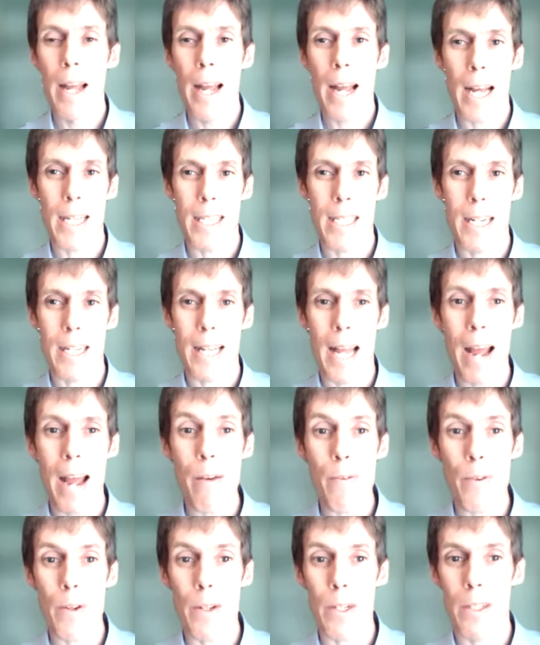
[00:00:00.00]
as an
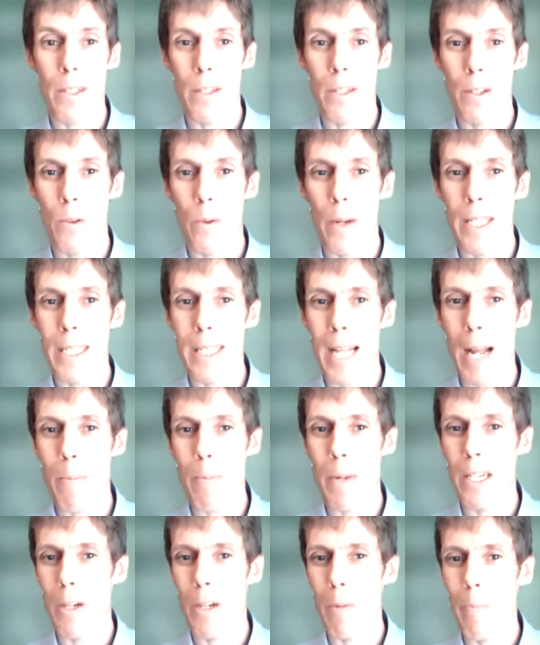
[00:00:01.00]
effort to
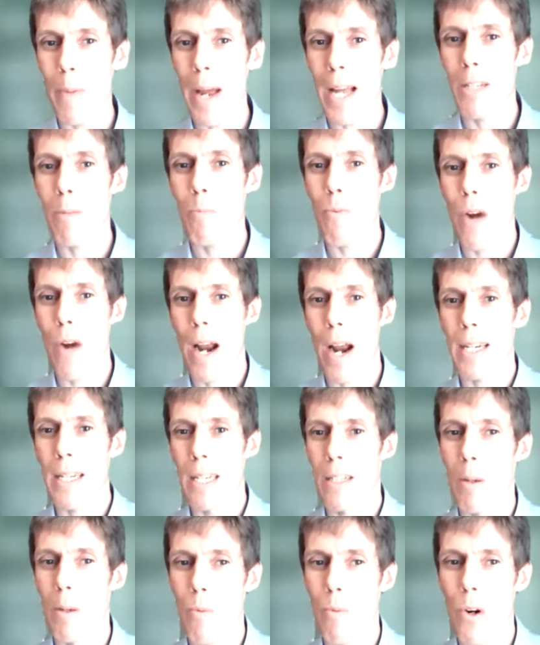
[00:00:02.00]
establish a best
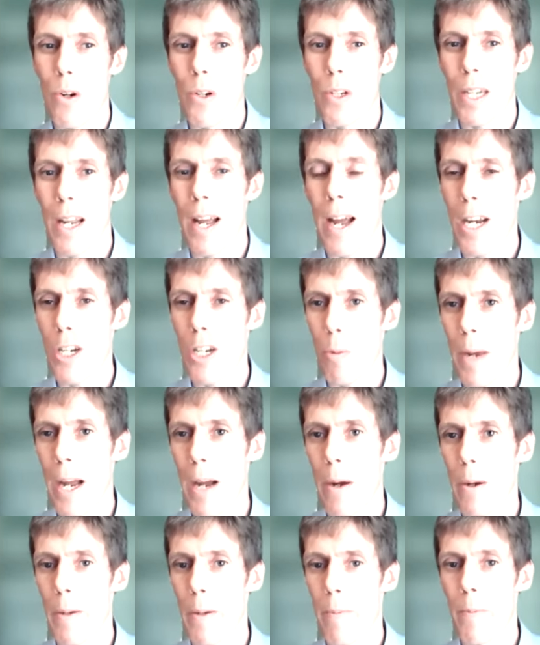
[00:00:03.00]
practiced approach to
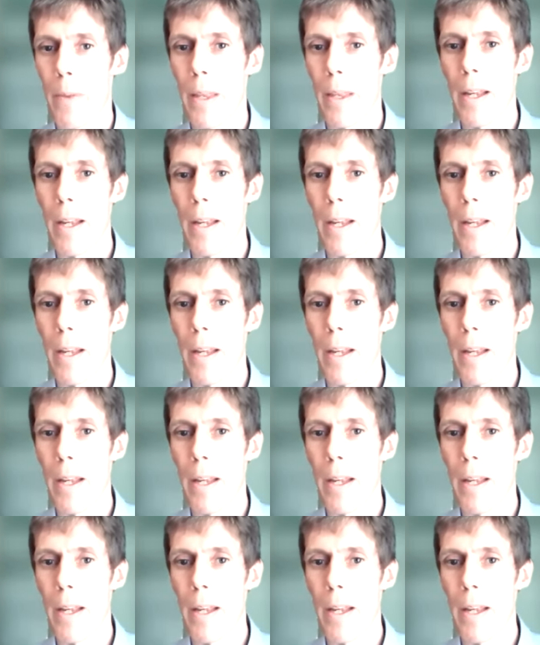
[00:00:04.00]
hydropower.